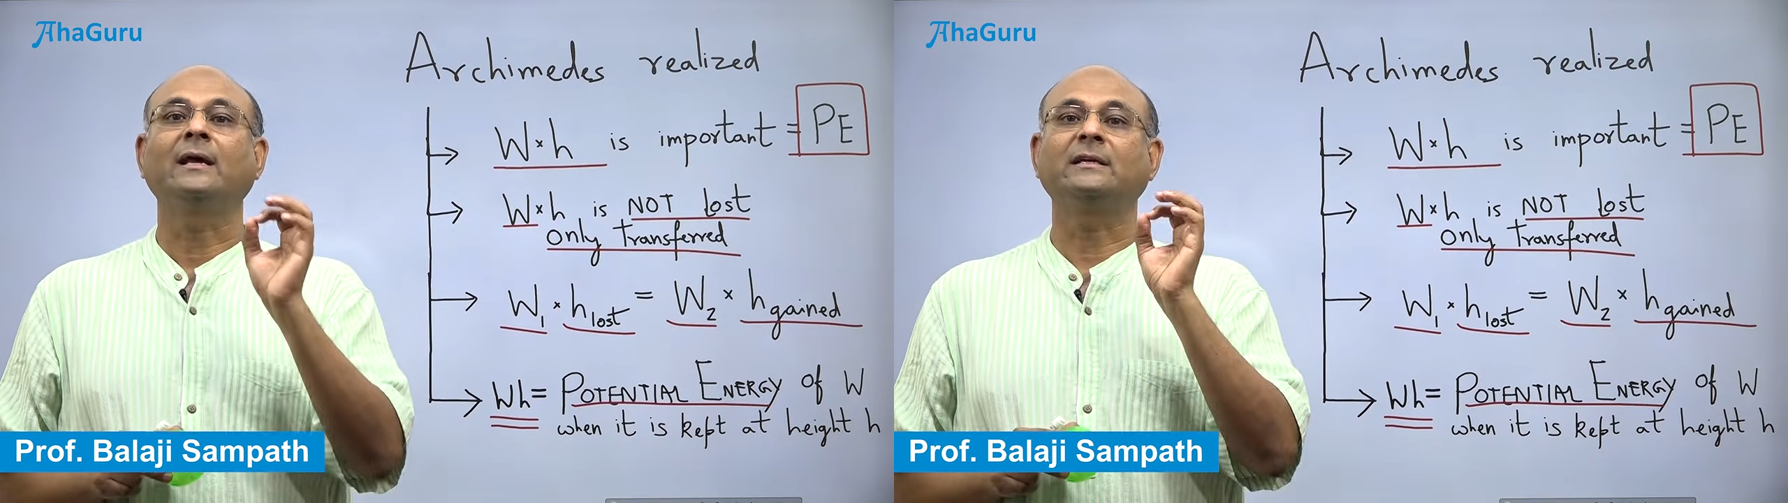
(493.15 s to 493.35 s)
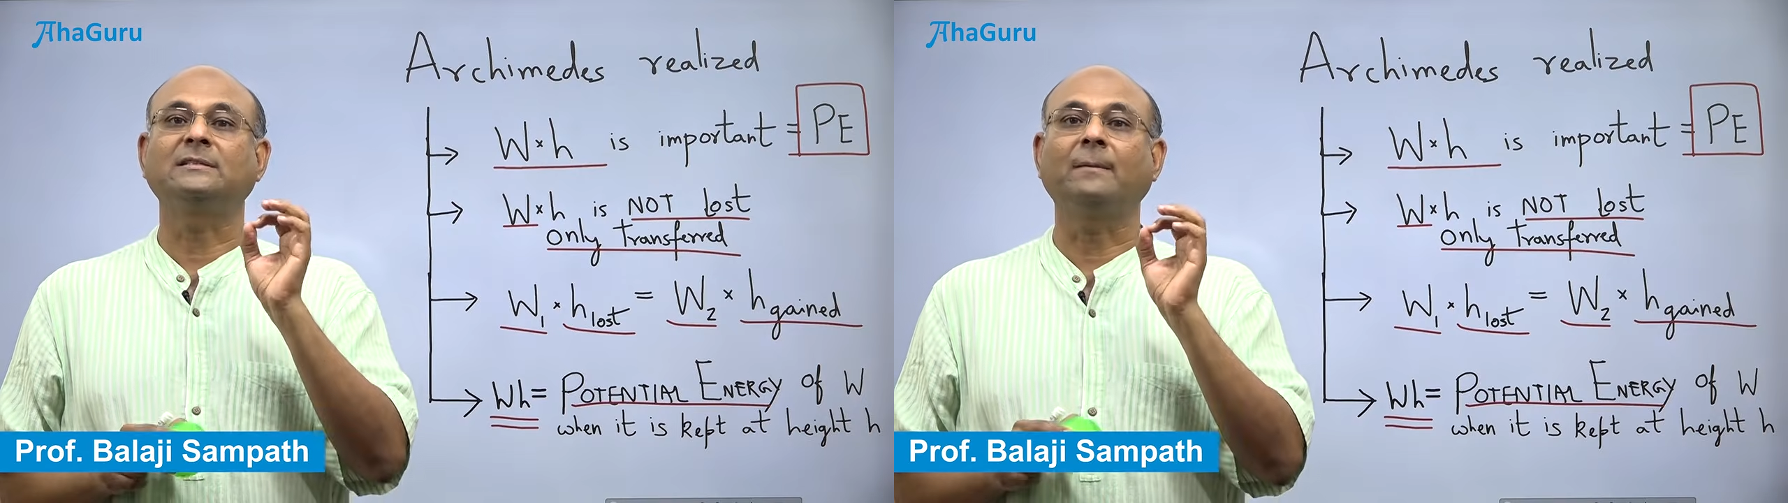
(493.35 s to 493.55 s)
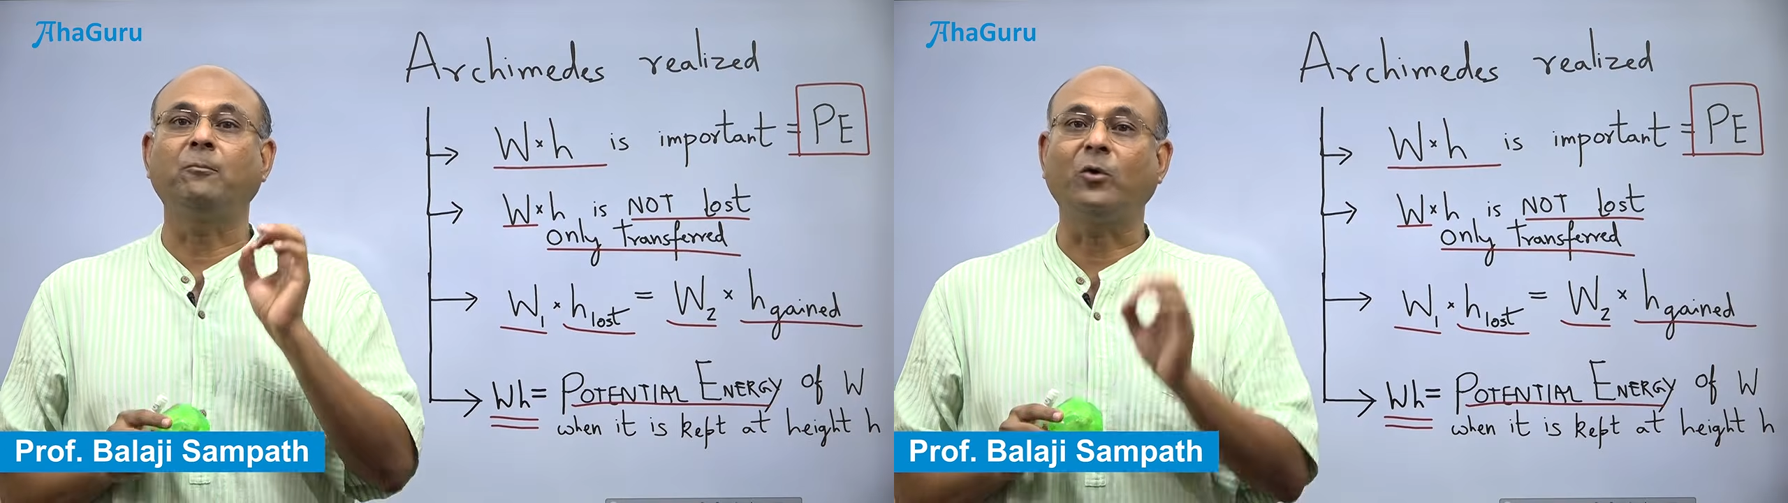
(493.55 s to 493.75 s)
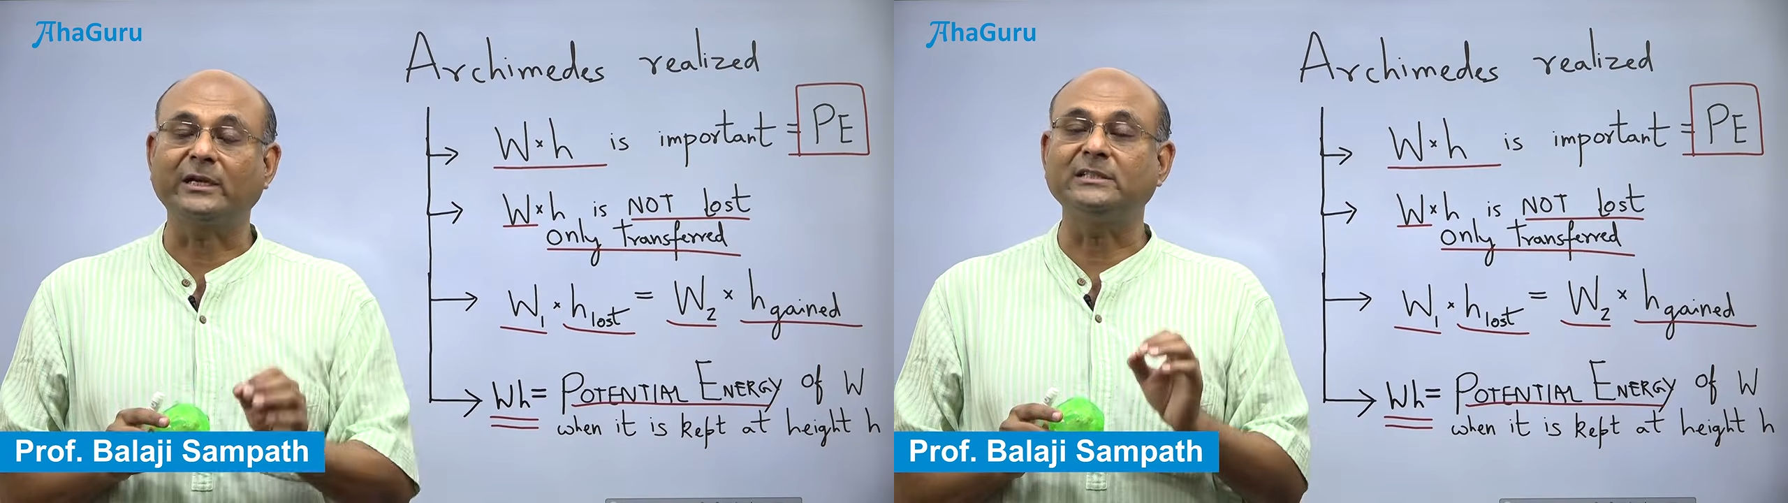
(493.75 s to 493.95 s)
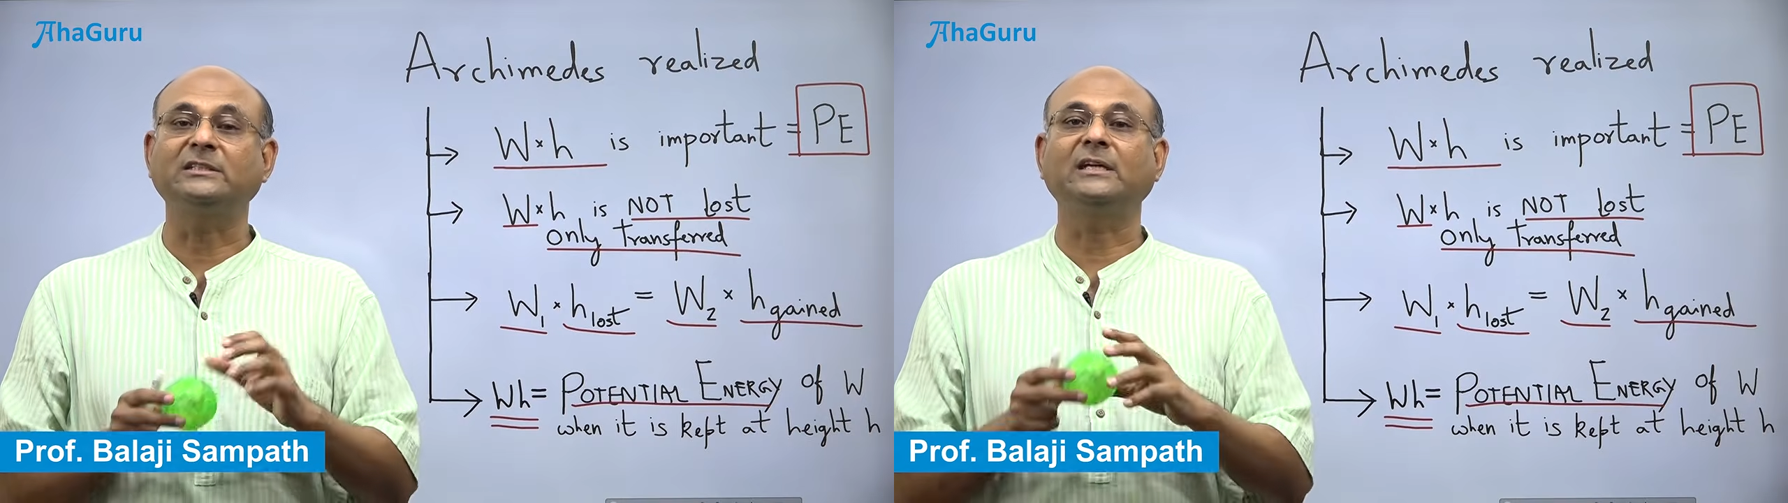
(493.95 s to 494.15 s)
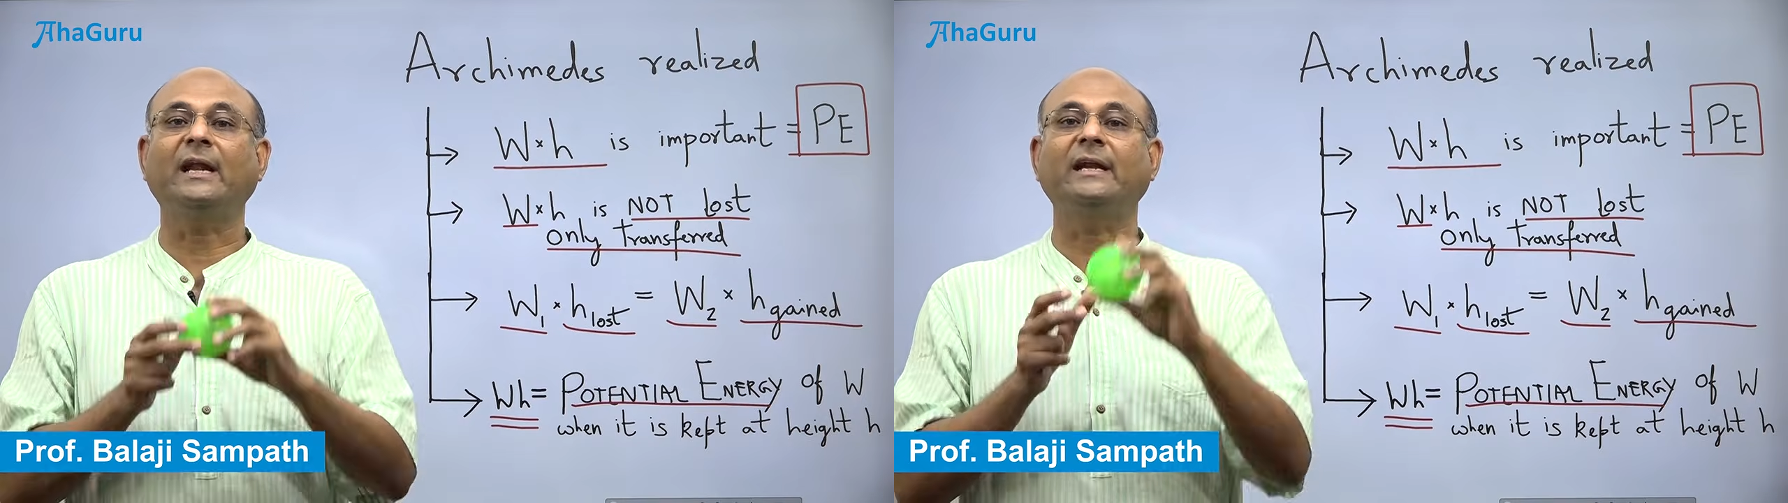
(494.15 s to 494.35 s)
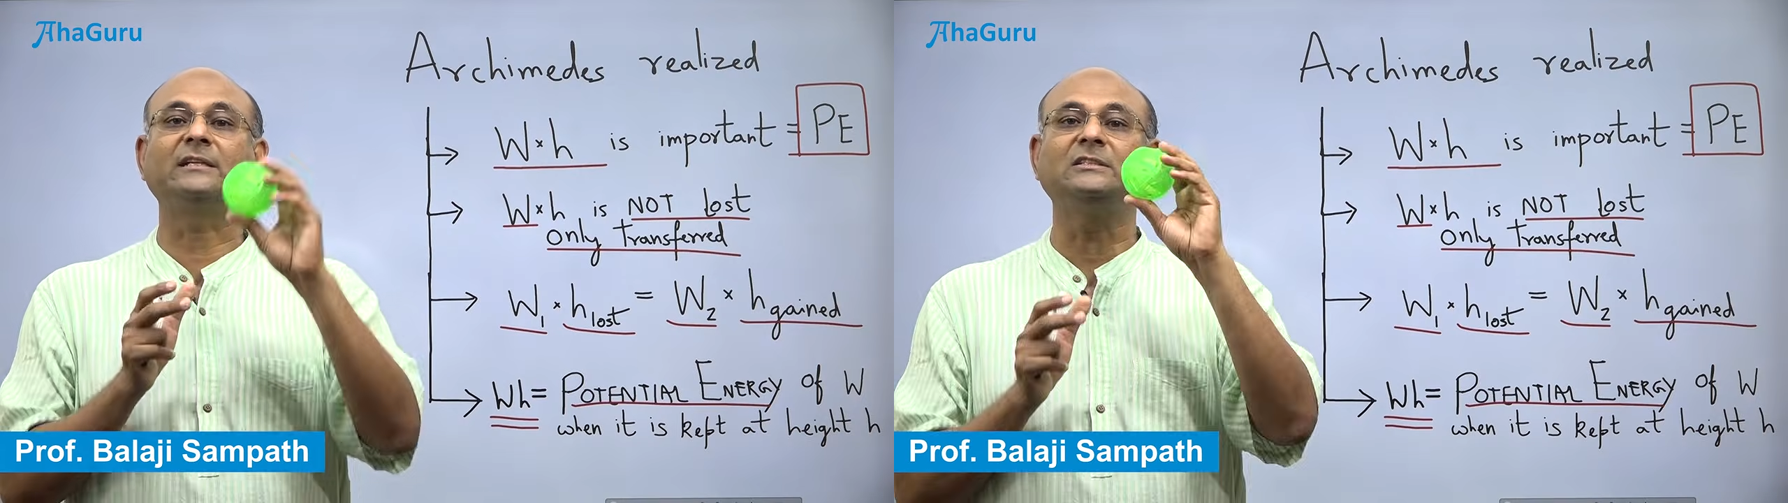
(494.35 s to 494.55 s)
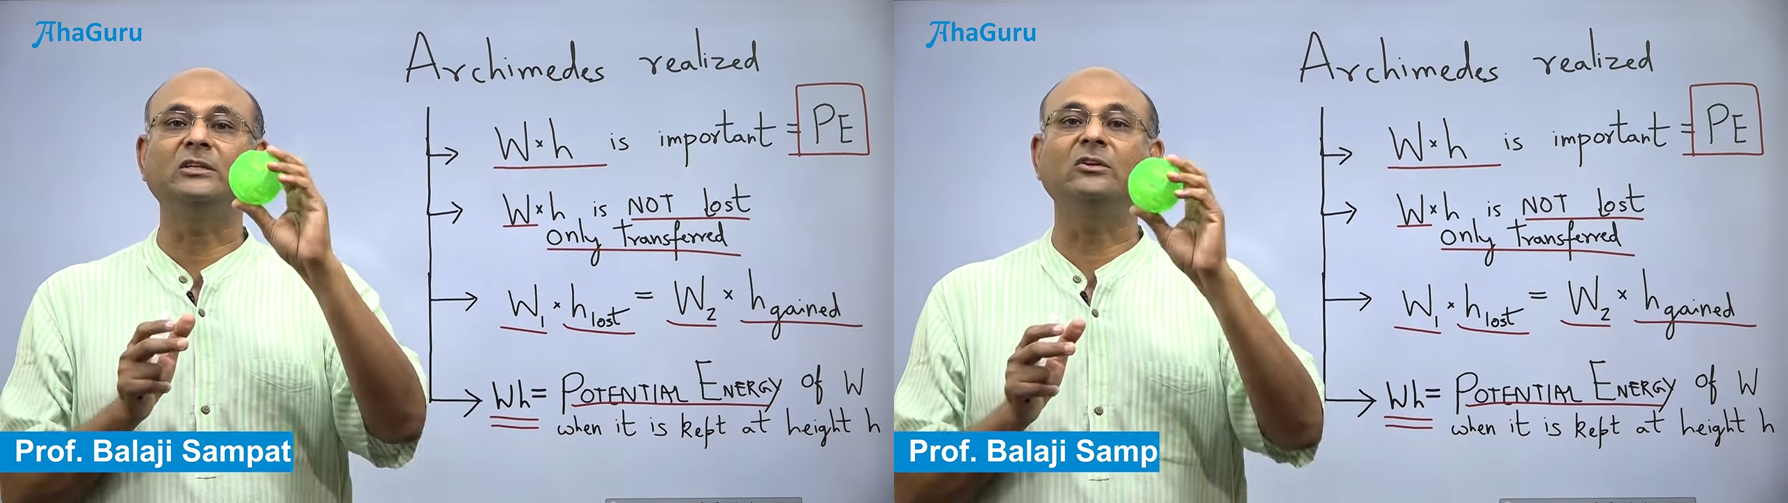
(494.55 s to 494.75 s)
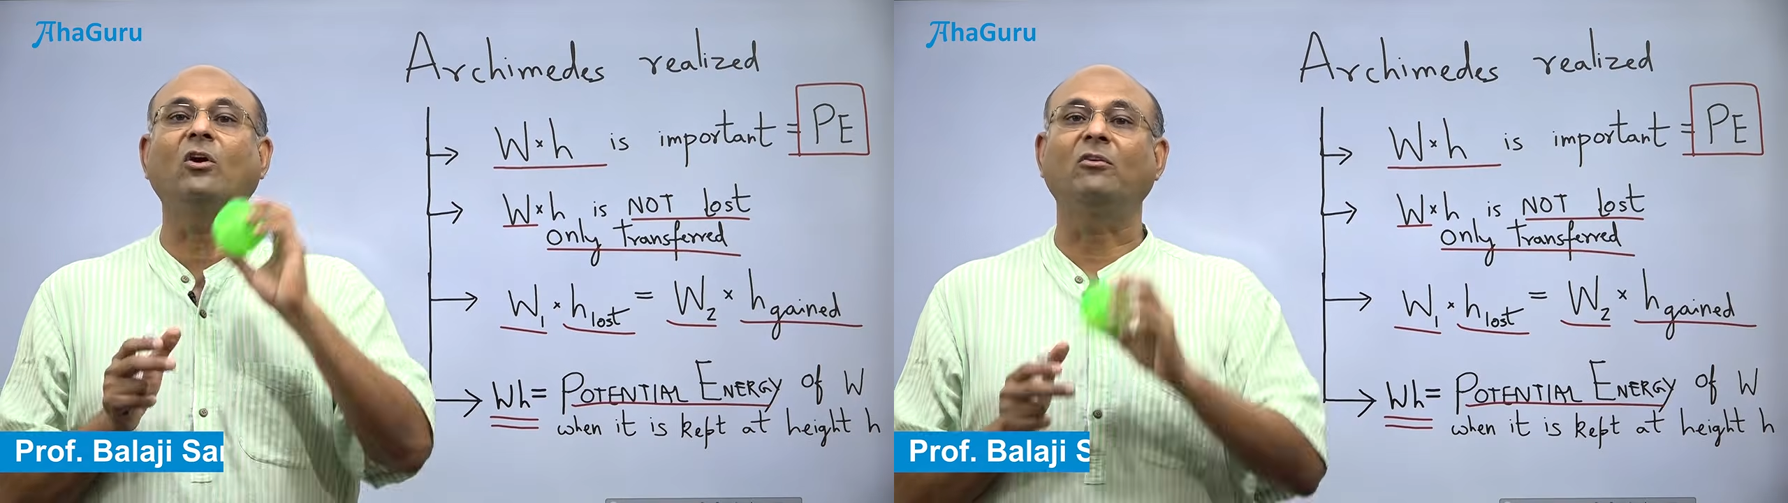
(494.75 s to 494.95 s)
is the potential energy